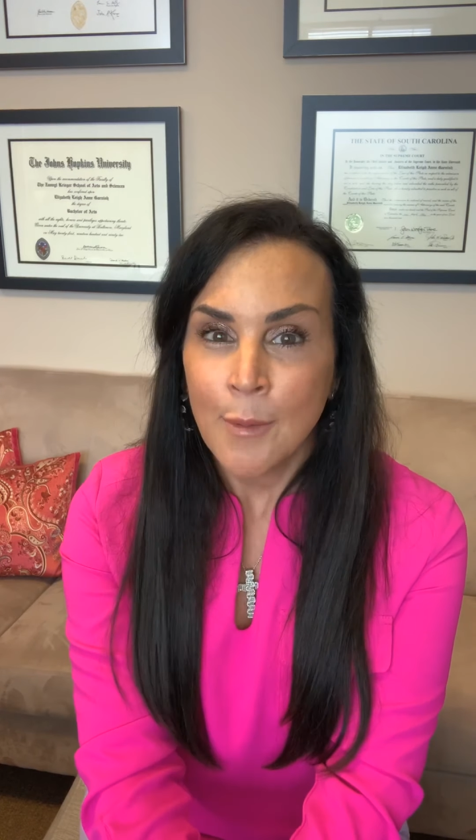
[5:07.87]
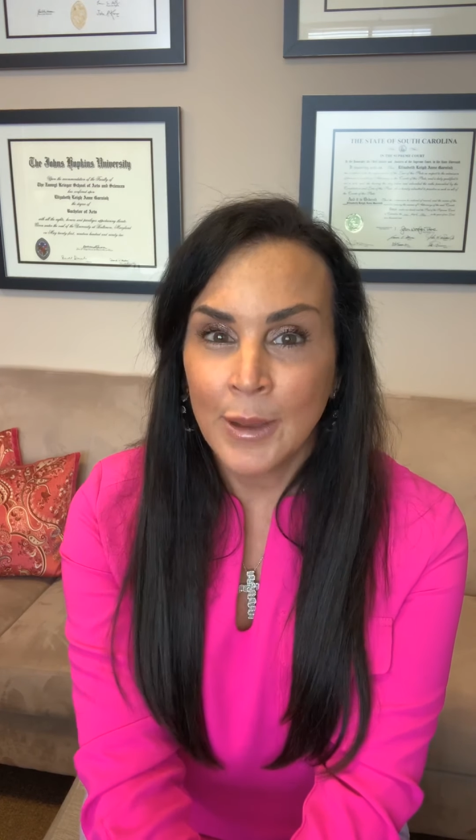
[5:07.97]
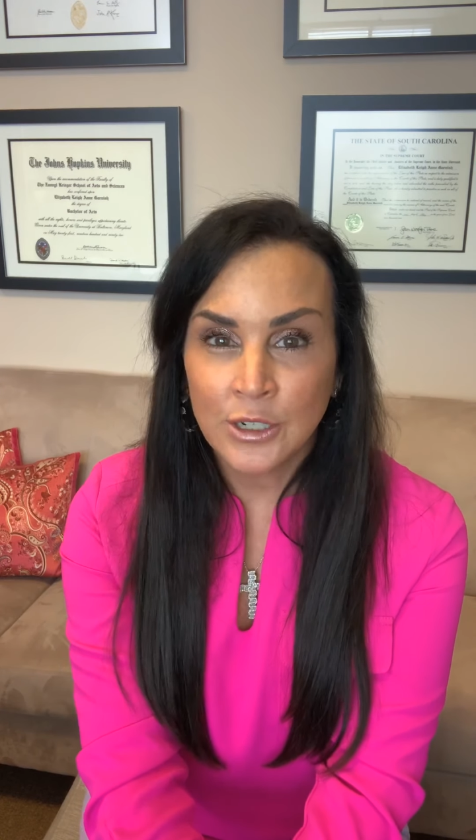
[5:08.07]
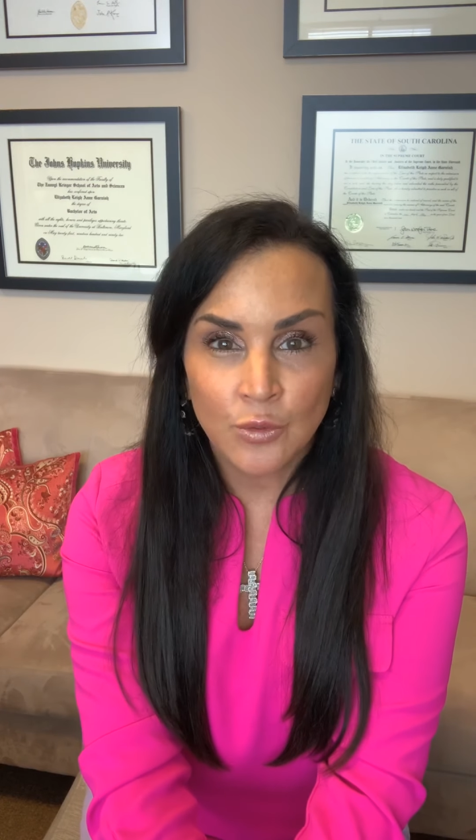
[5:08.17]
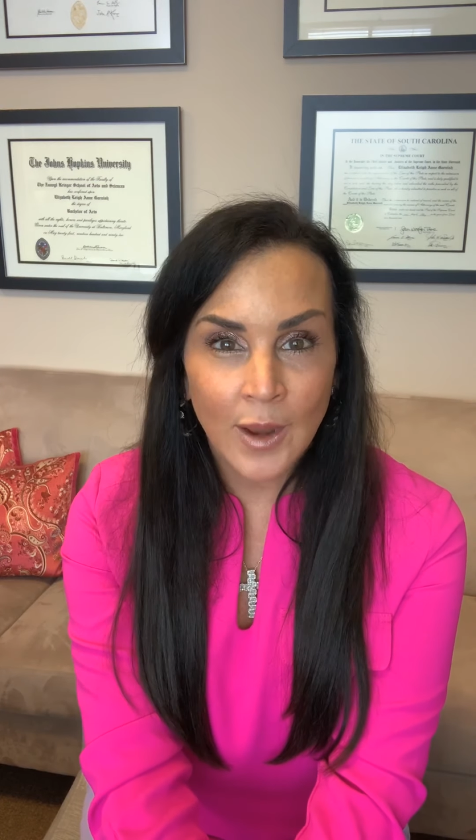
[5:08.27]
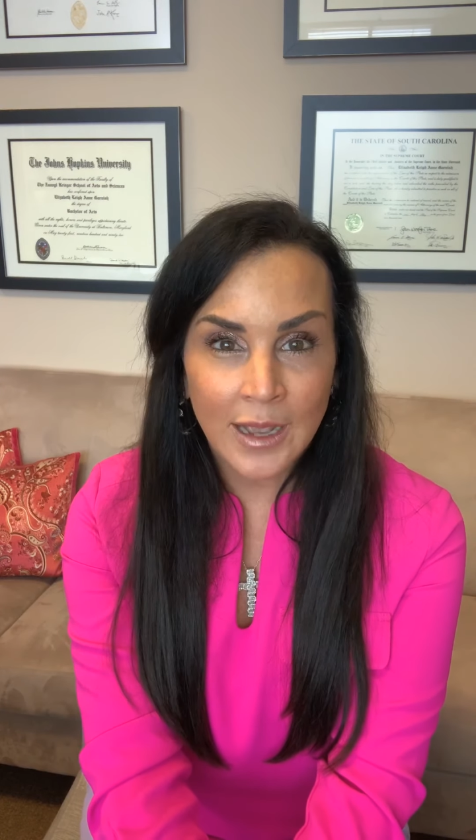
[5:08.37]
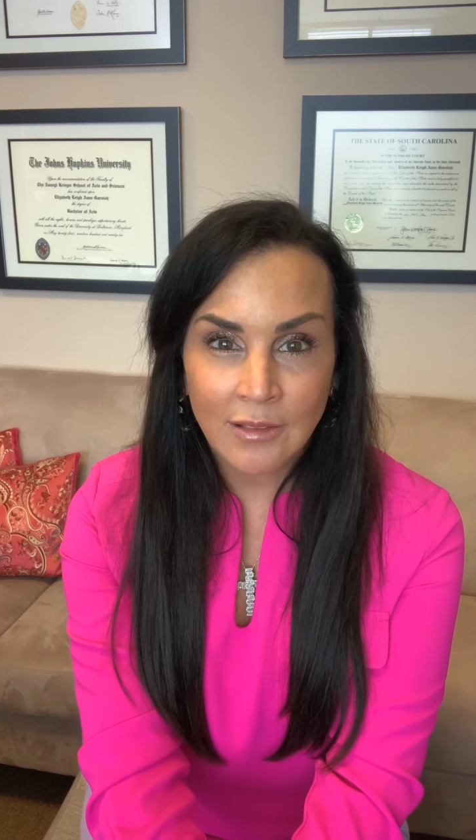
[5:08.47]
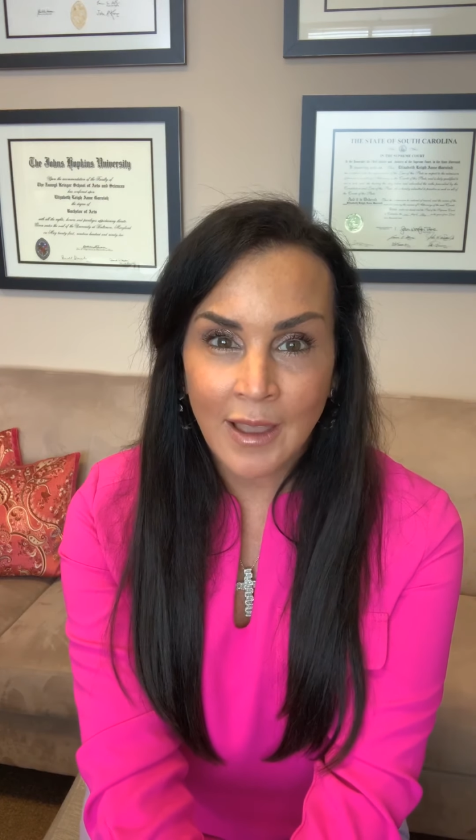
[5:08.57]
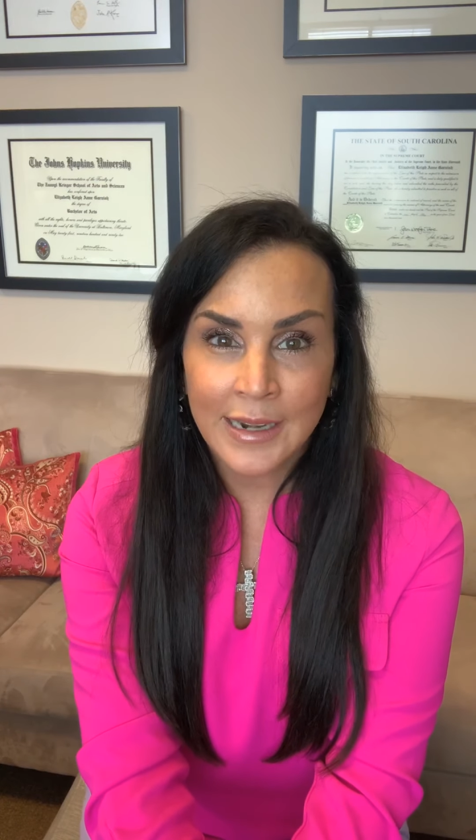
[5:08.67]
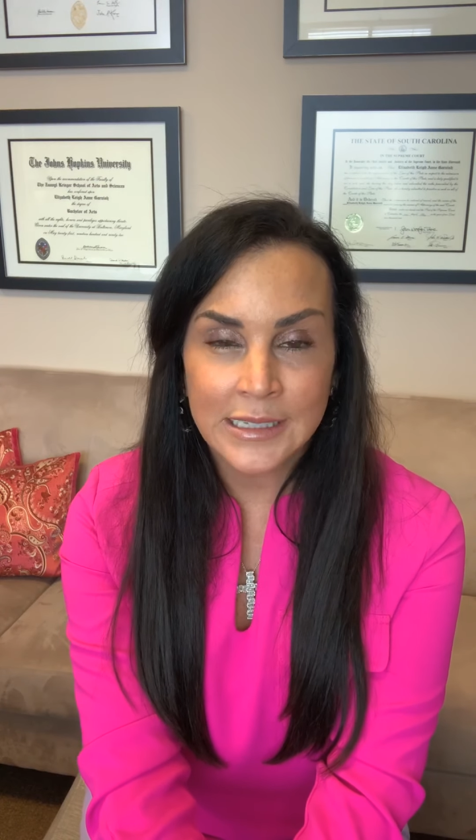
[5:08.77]
My direct
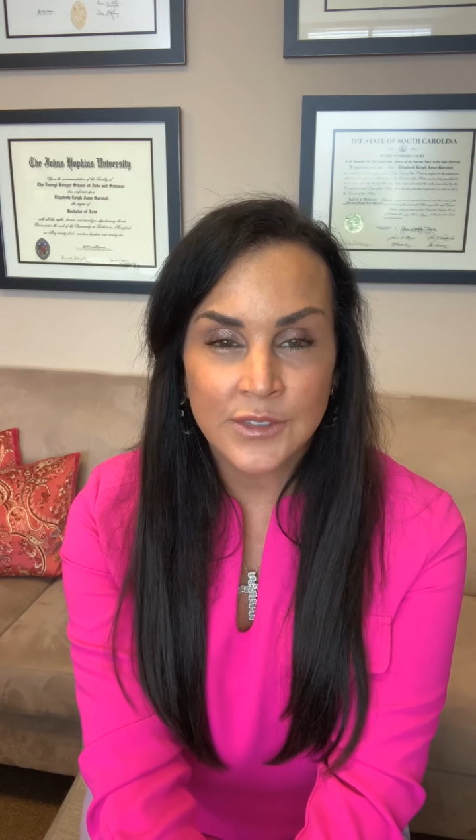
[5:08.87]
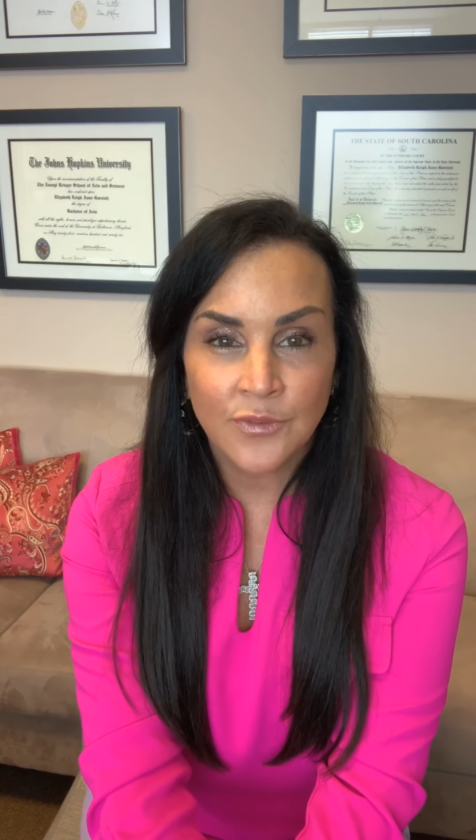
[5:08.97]
line is